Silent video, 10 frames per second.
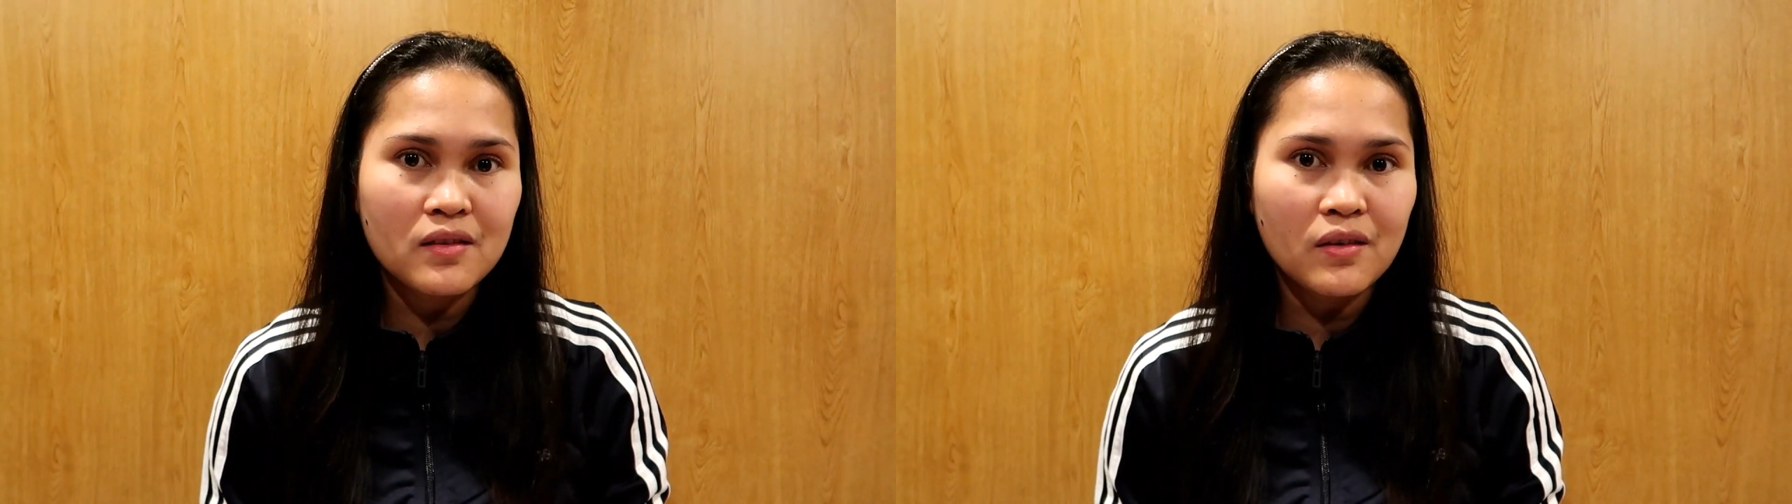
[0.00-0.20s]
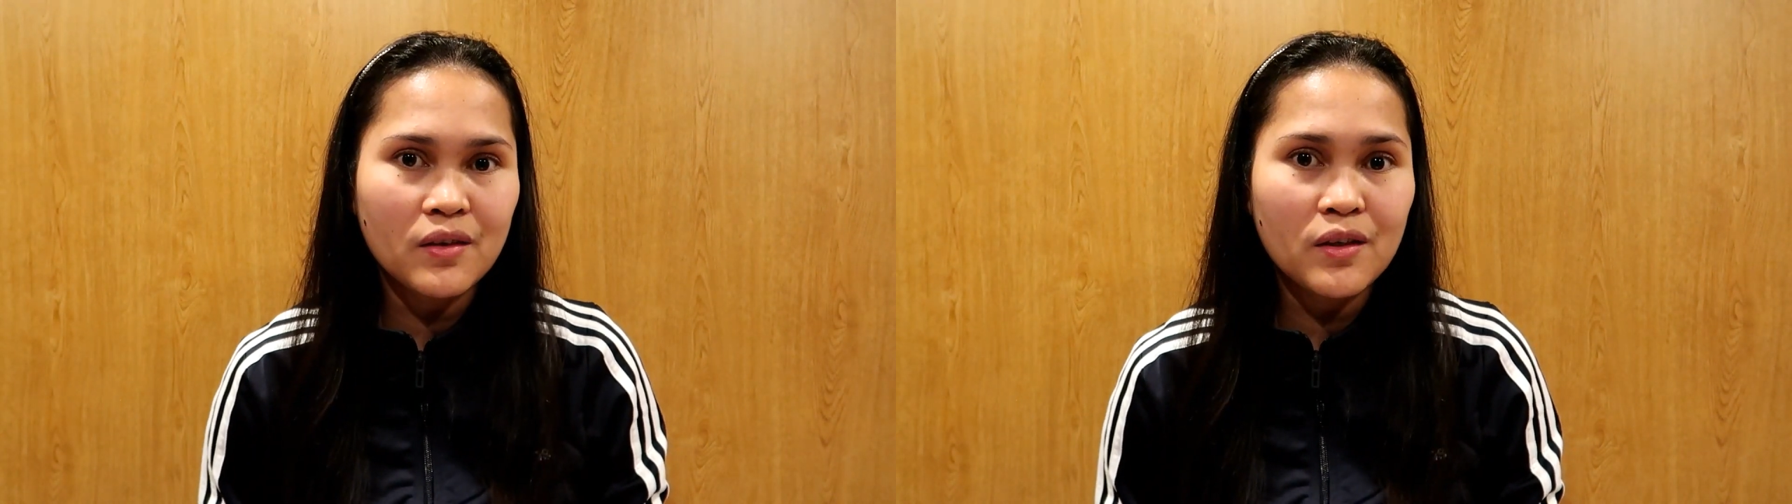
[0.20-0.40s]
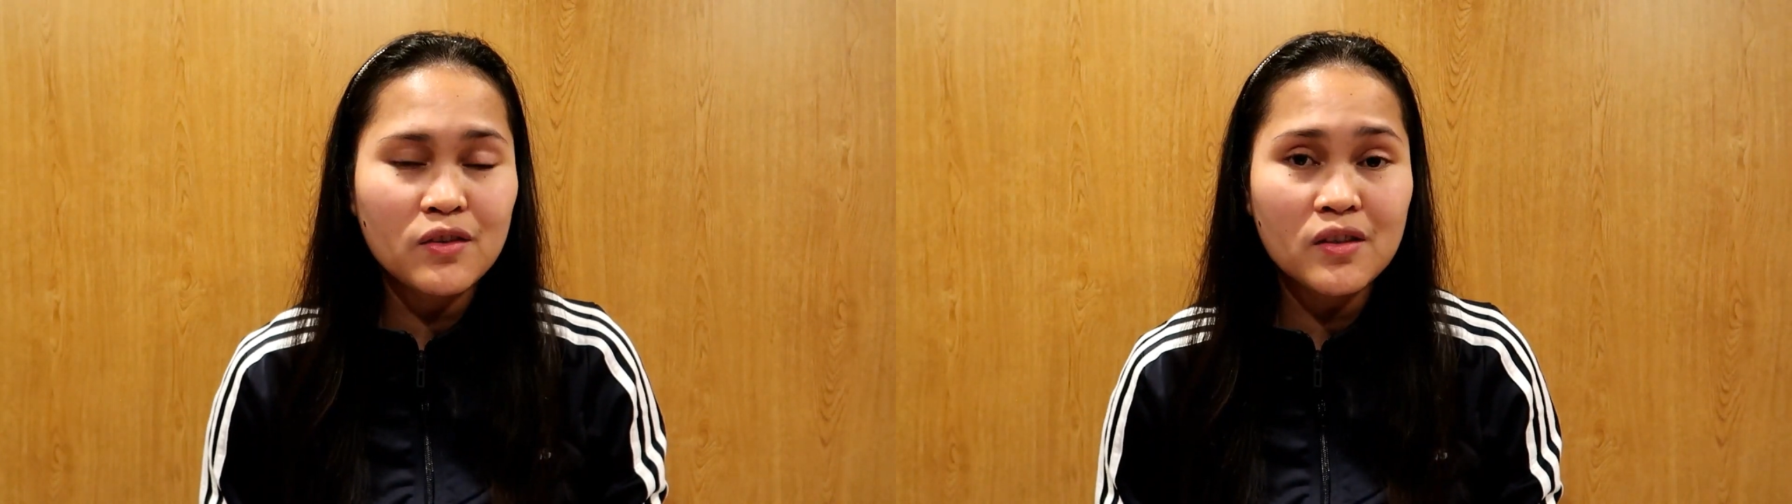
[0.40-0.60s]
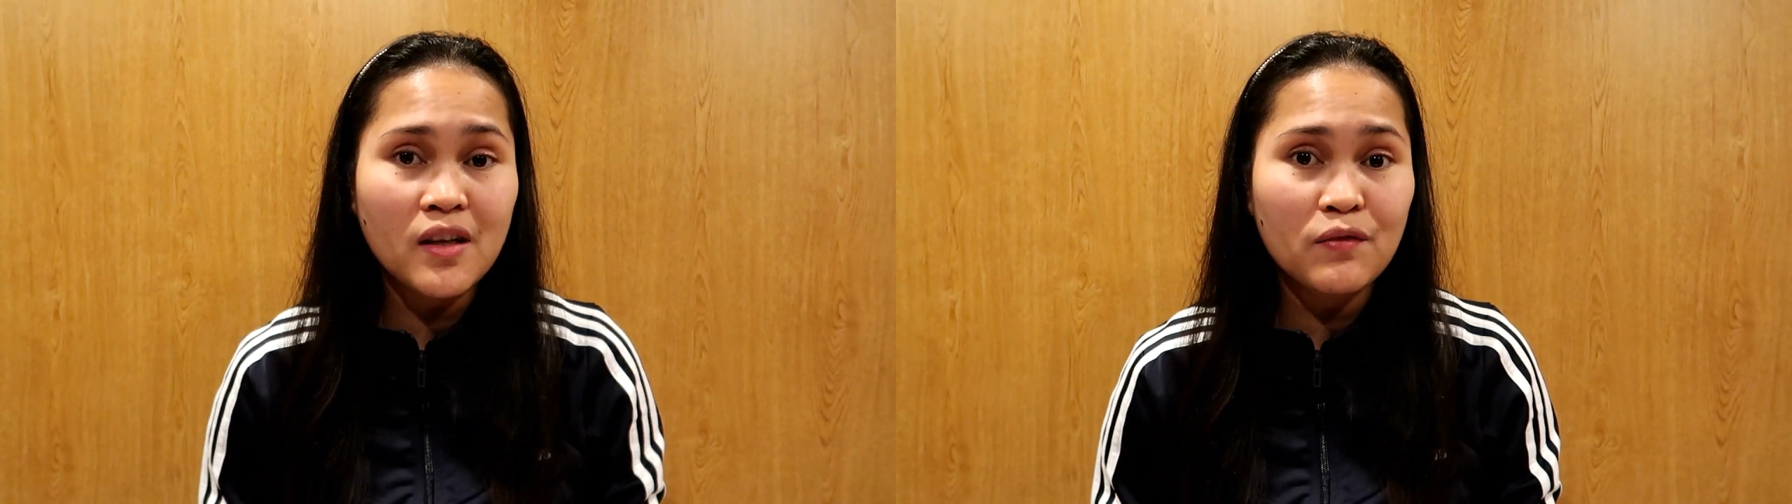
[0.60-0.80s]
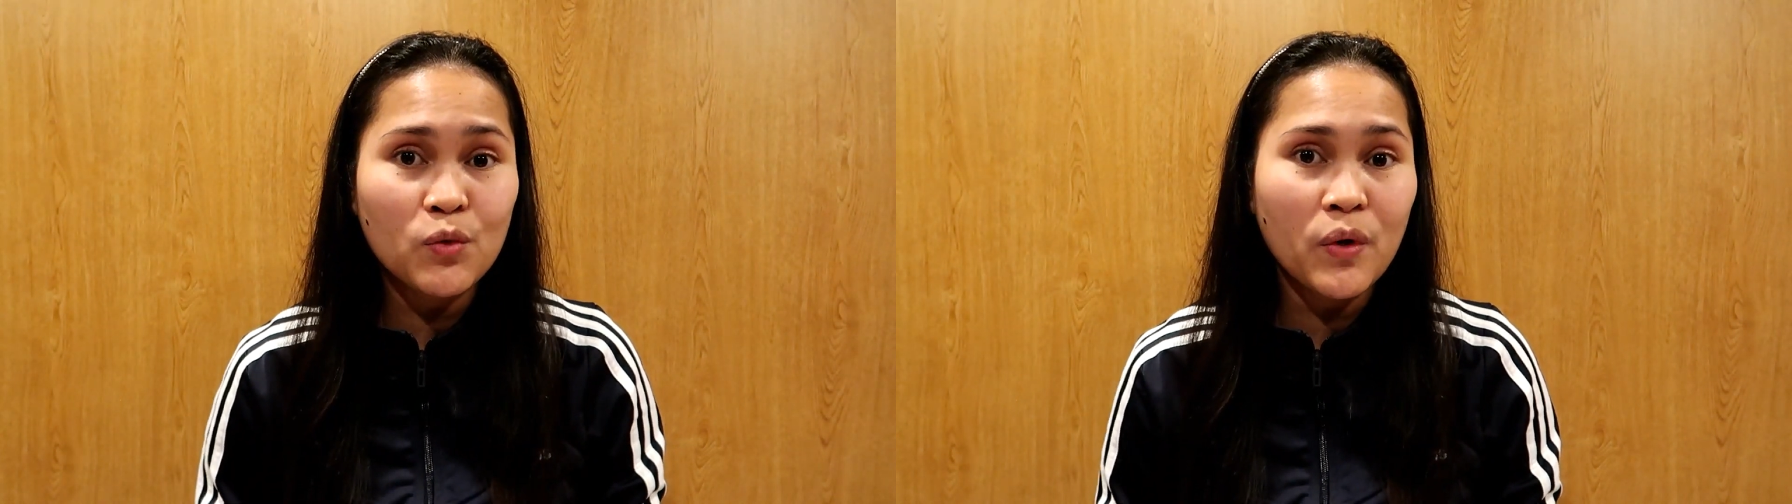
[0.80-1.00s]
so you
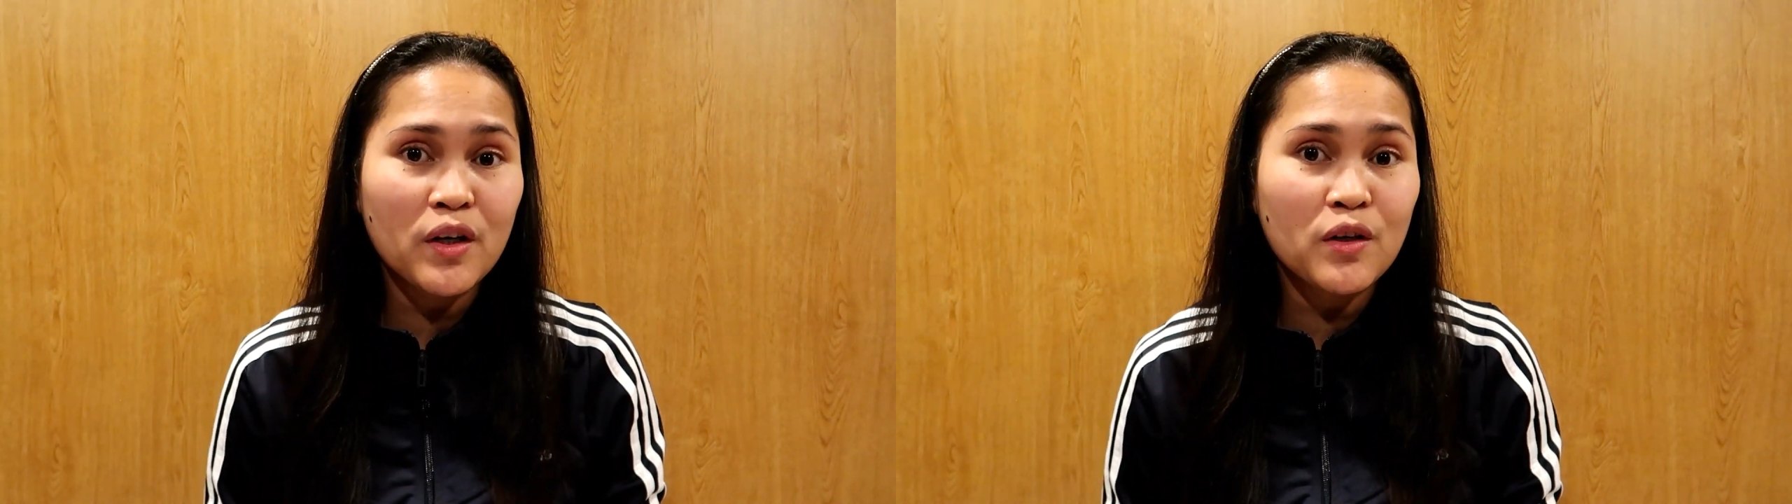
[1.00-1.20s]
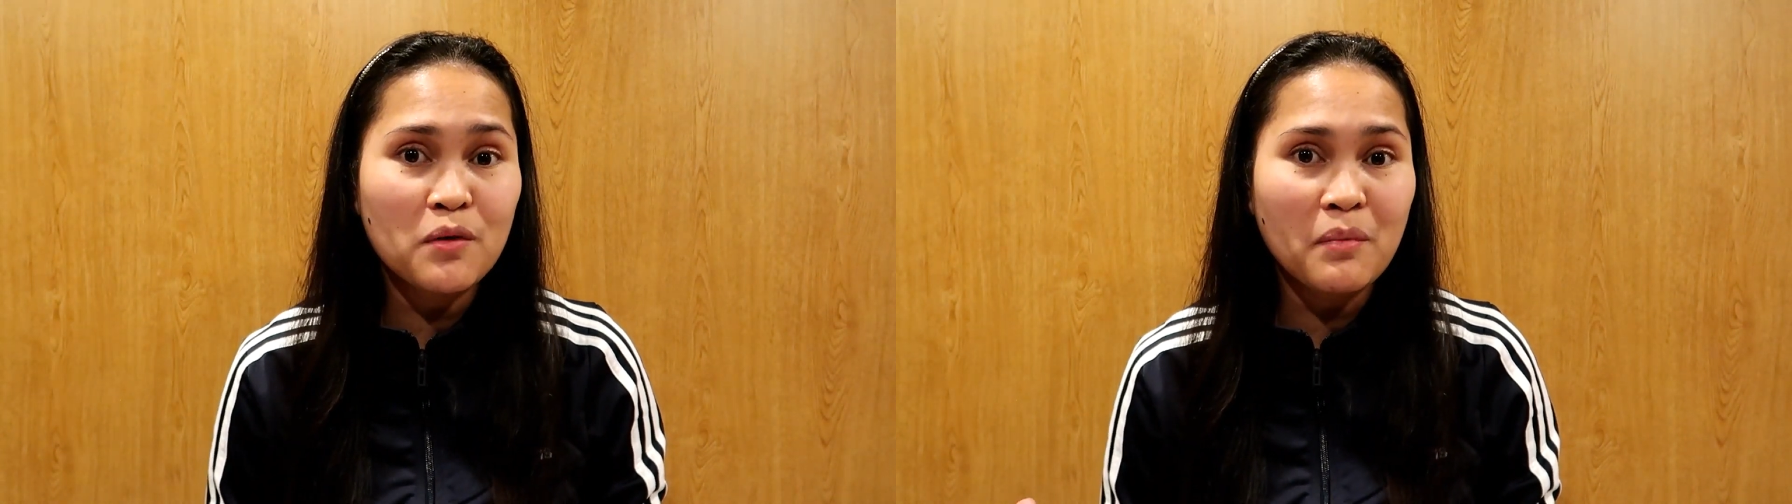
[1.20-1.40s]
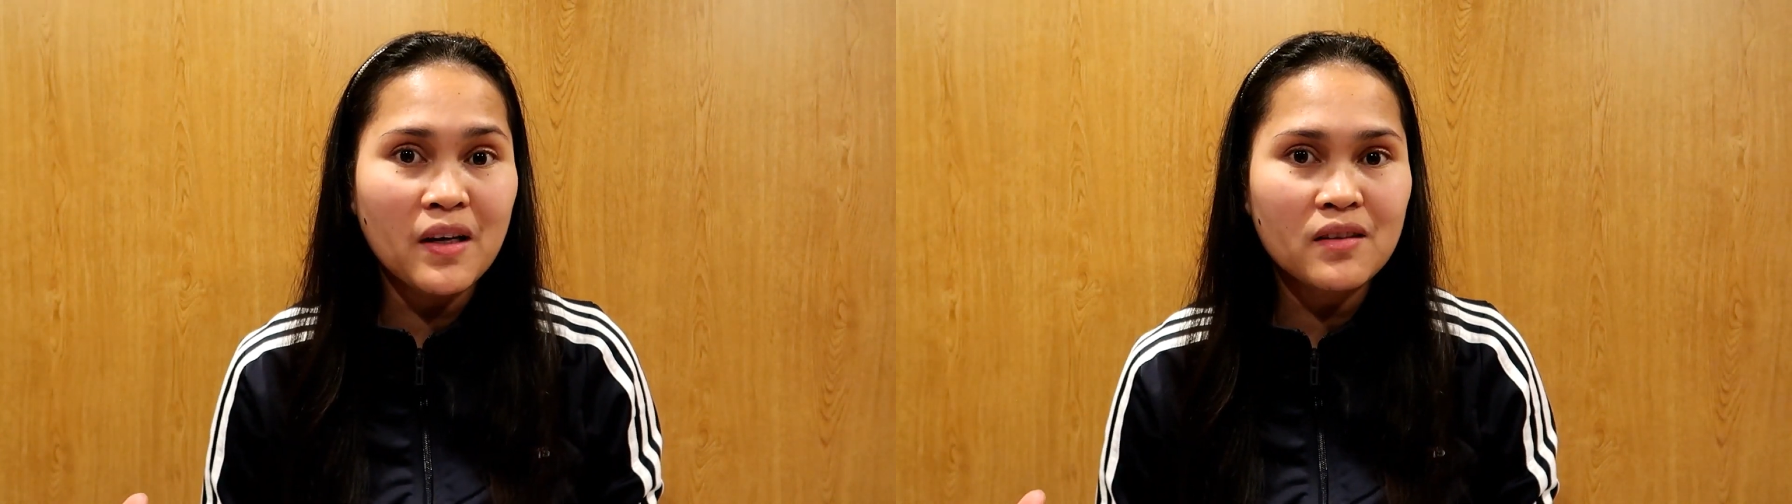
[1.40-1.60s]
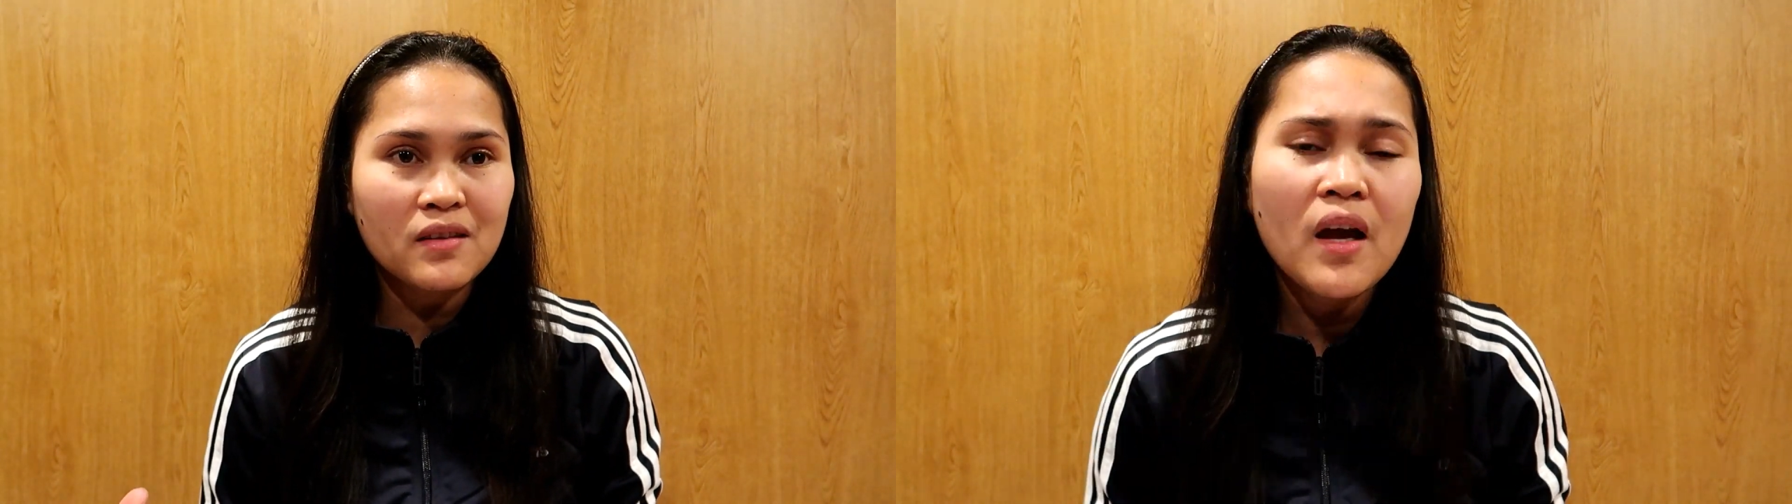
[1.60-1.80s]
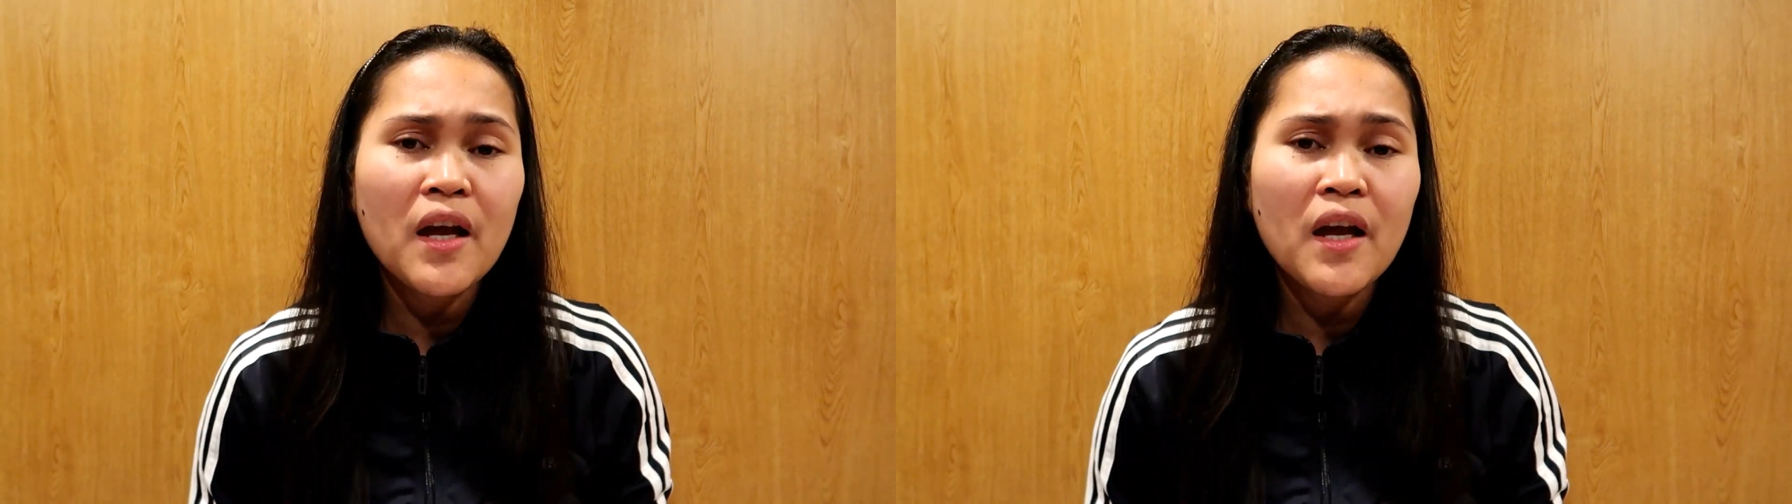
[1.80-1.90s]
just have to wear your mask.